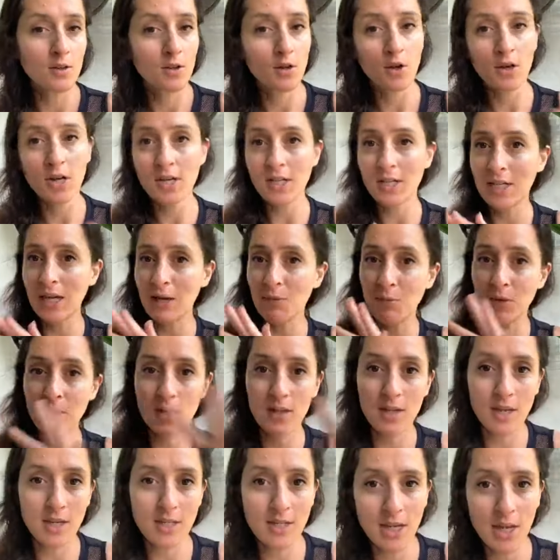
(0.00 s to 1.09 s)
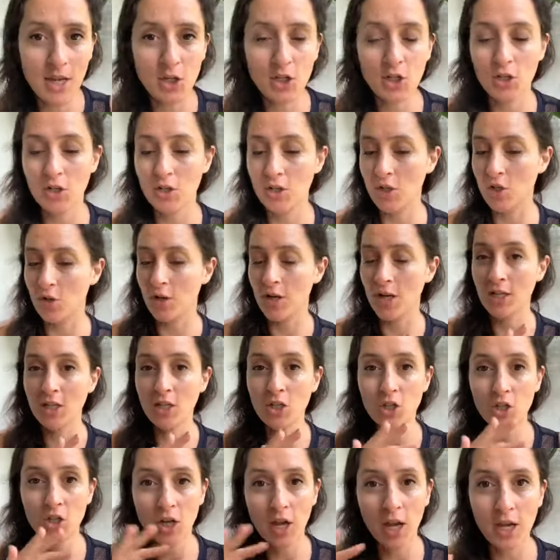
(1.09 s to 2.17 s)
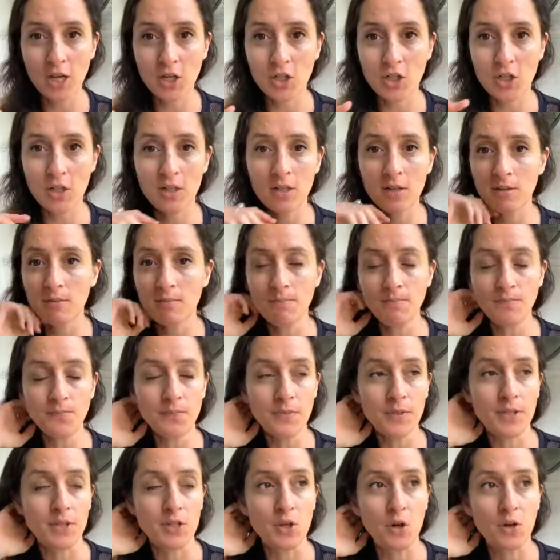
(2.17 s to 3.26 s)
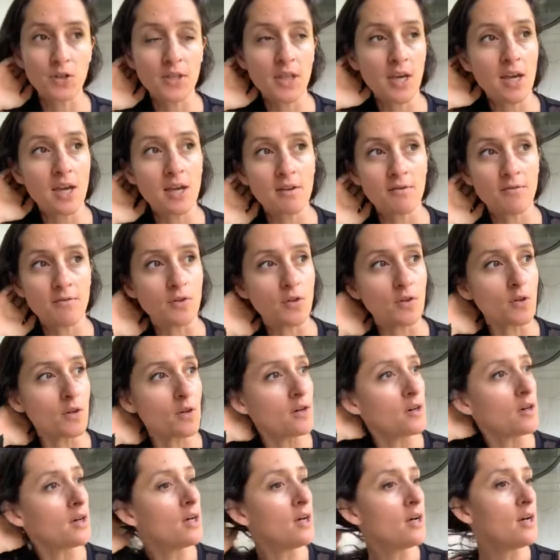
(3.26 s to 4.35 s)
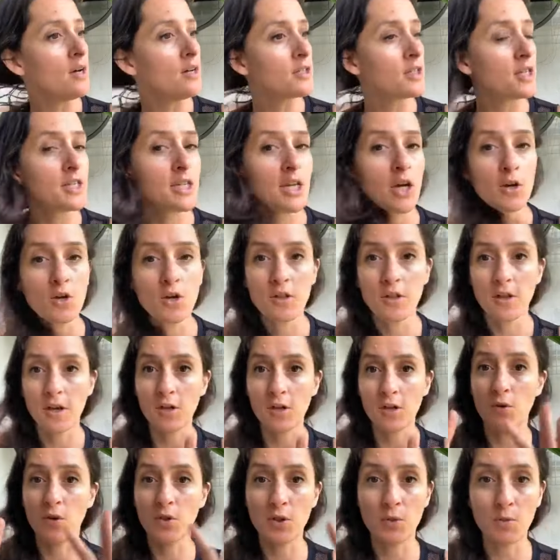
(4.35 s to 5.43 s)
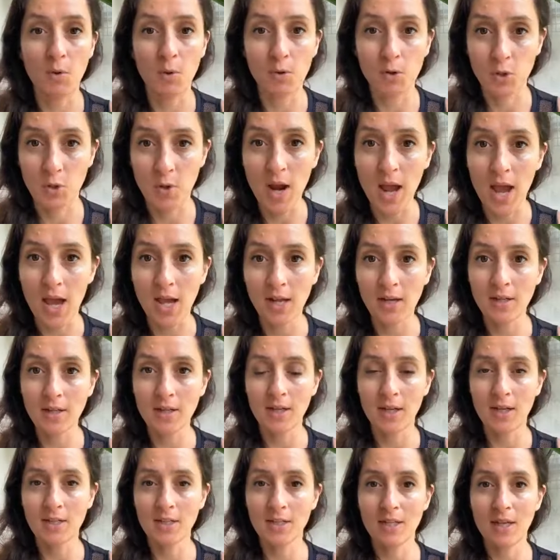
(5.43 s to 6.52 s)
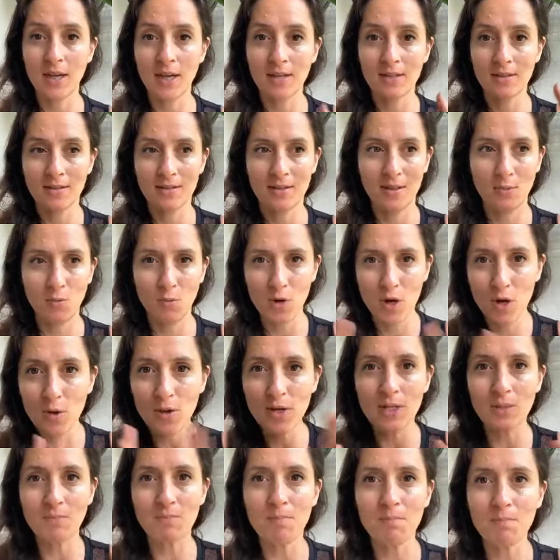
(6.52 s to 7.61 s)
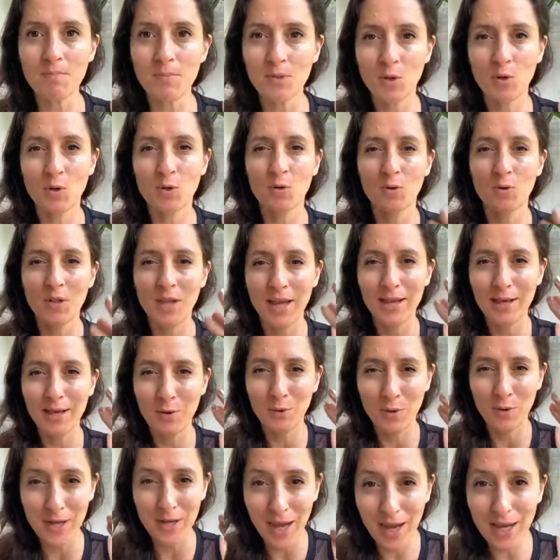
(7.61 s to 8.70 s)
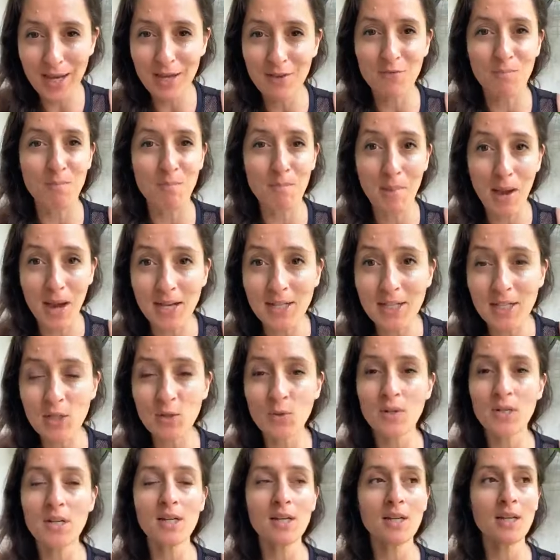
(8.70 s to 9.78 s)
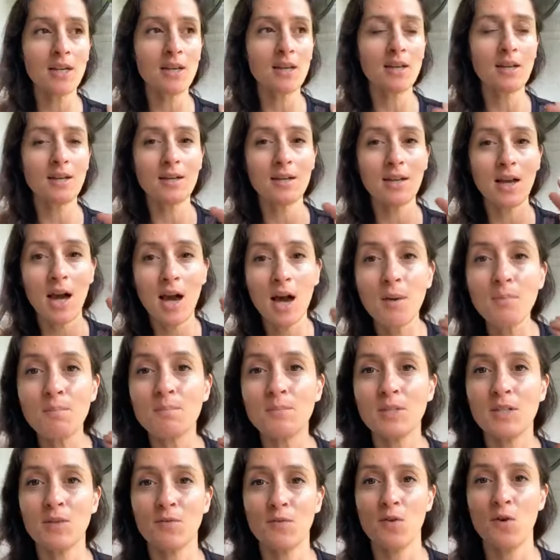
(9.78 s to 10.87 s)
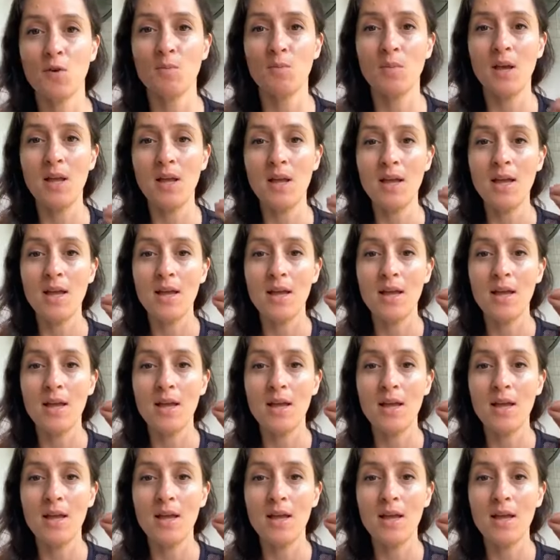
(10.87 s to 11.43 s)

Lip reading: You don't need to get rid of that tension. You don't need to change it. It's not there to tell you that you're on the wrong track. It's like, the world is like, creative mastery comes from